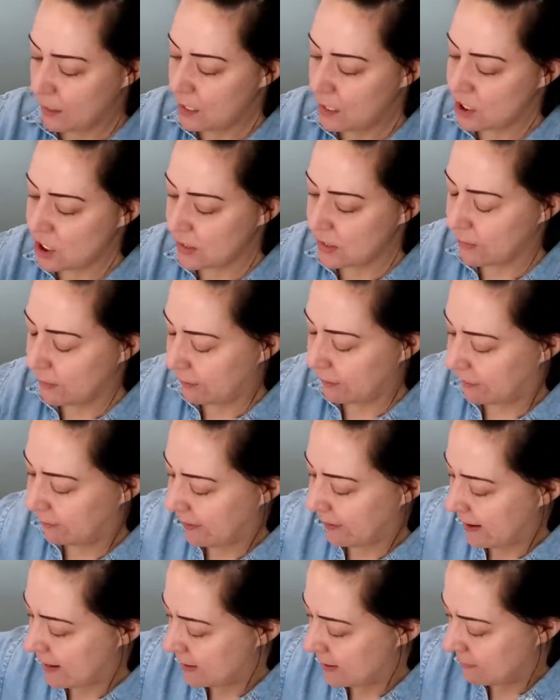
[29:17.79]
and just for
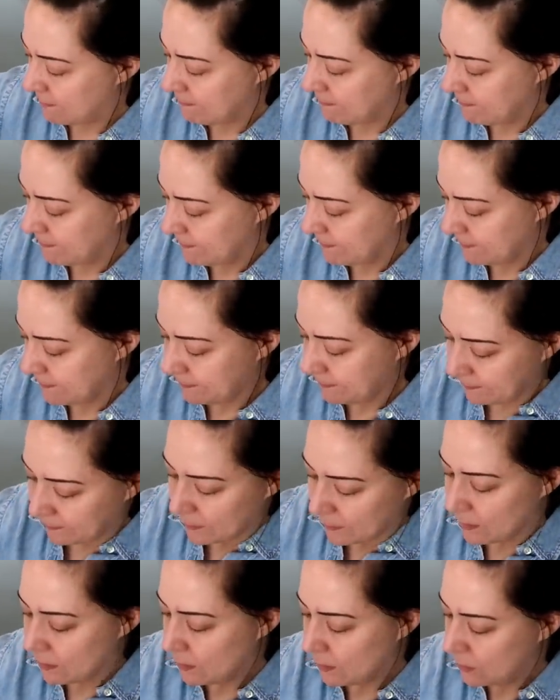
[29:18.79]
fun,
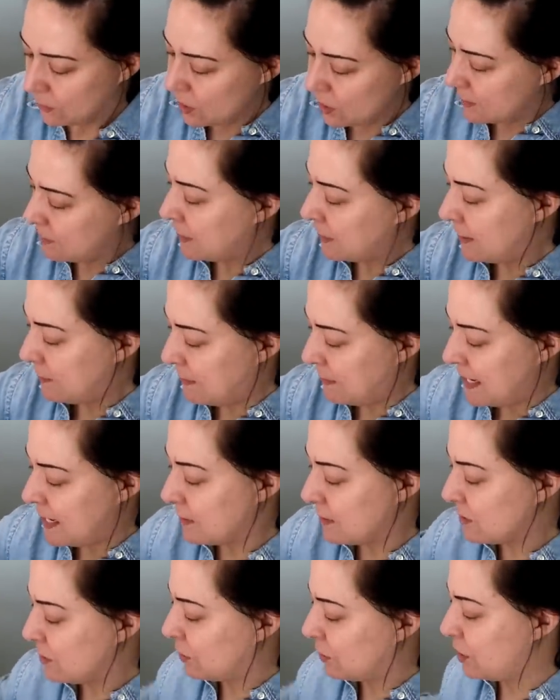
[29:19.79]
just put a
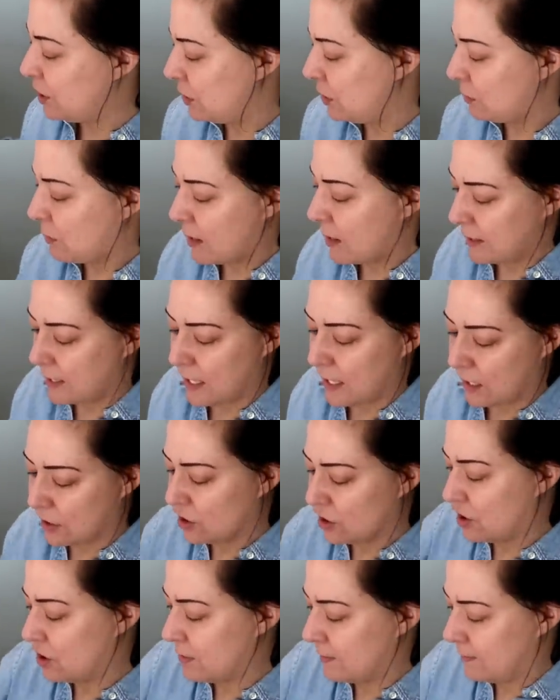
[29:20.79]
piece or two on
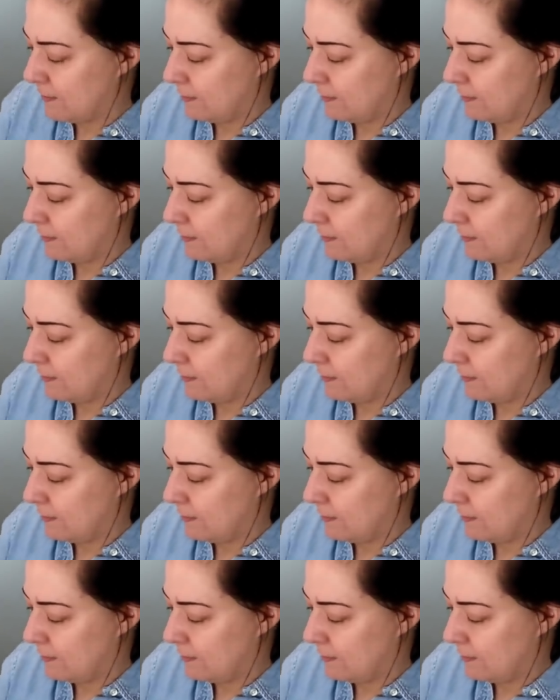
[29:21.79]
each